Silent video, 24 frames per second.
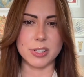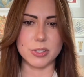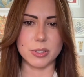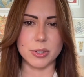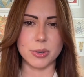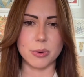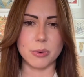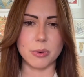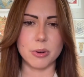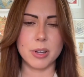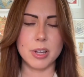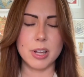
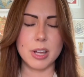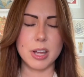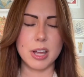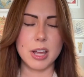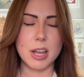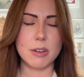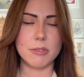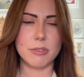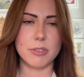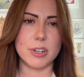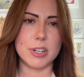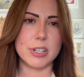So
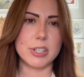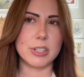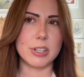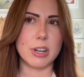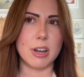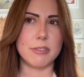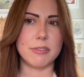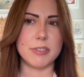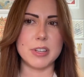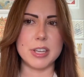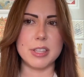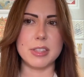first
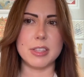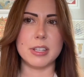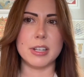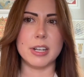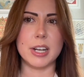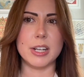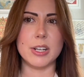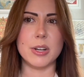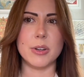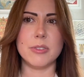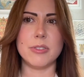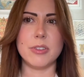off, Ethan,
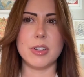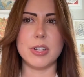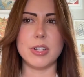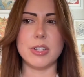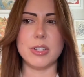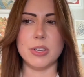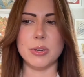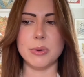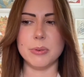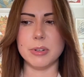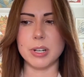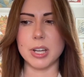I know that
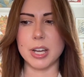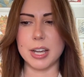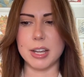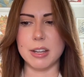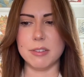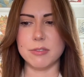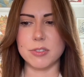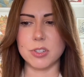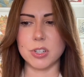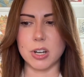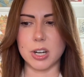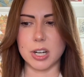you and I
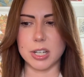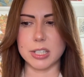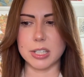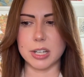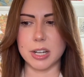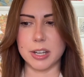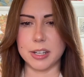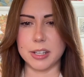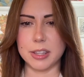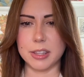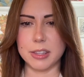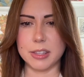have talked
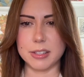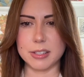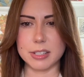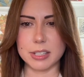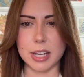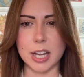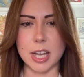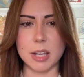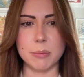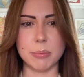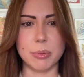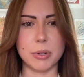on the
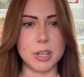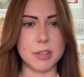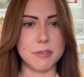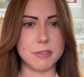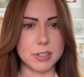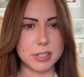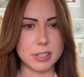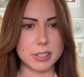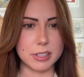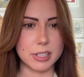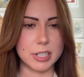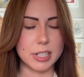side
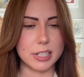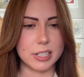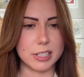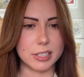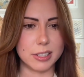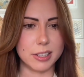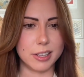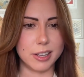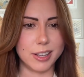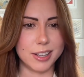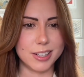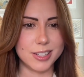previously
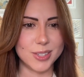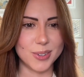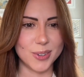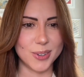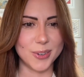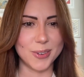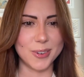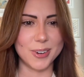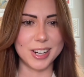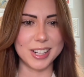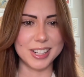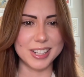to
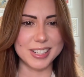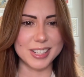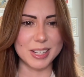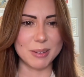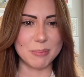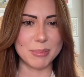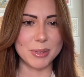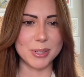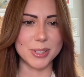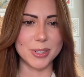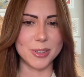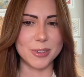recording this
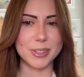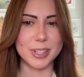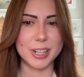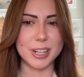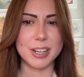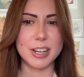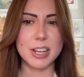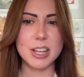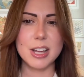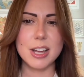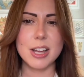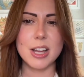episode,
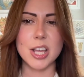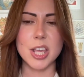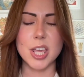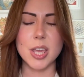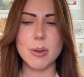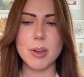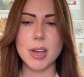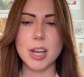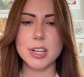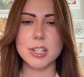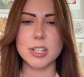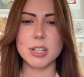and
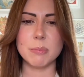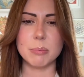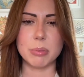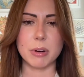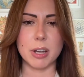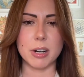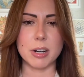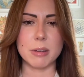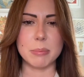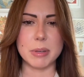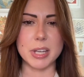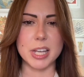you actually
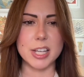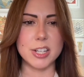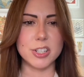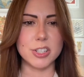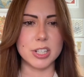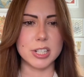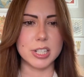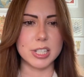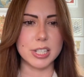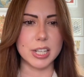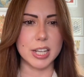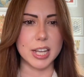brought up
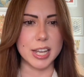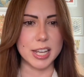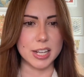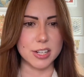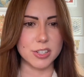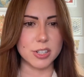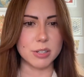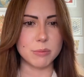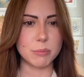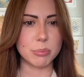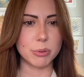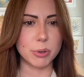agent to
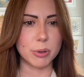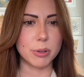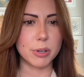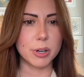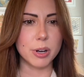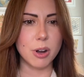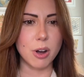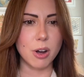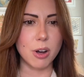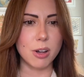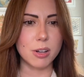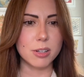agent
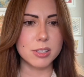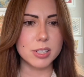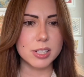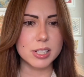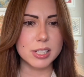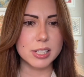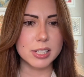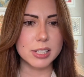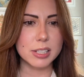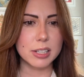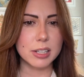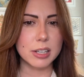
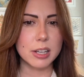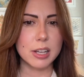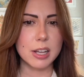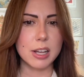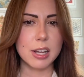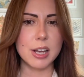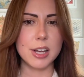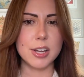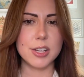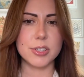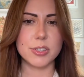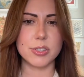protocols.
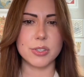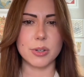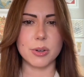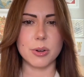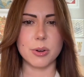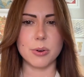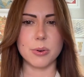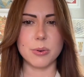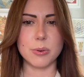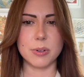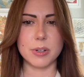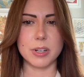
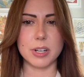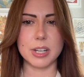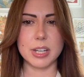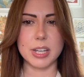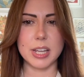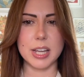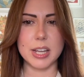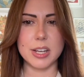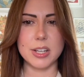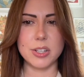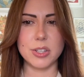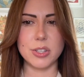So
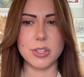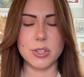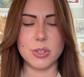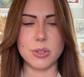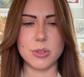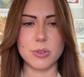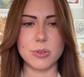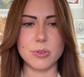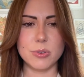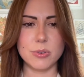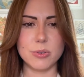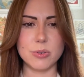can
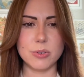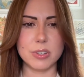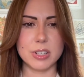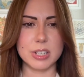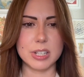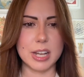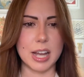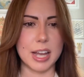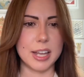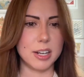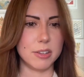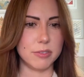you
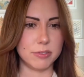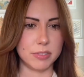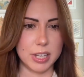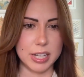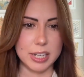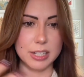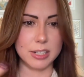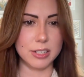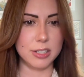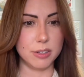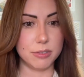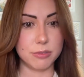kind of
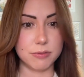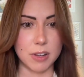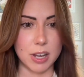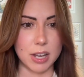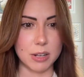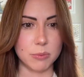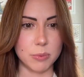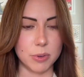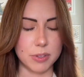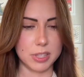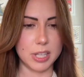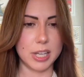like
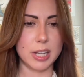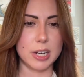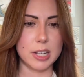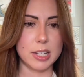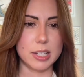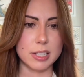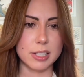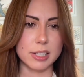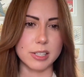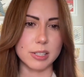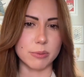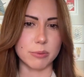define what that
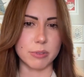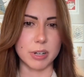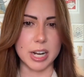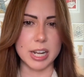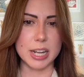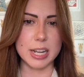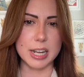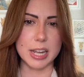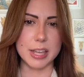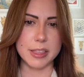is, right?